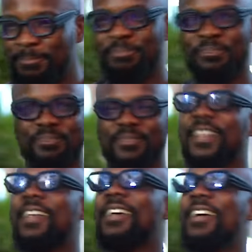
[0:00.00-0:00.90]

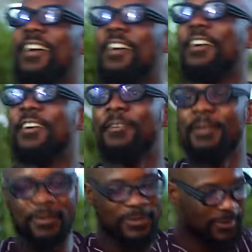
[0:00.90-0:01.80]

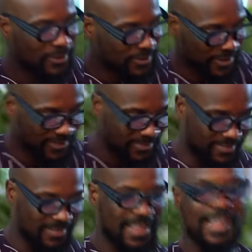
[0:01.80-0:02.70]
I was wondering,
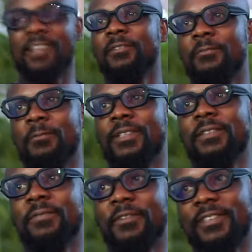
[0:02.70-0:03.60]
I kind of been
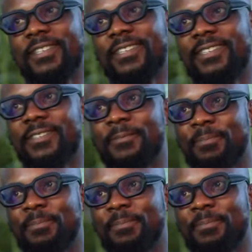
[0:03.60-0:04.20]
waiting for you since.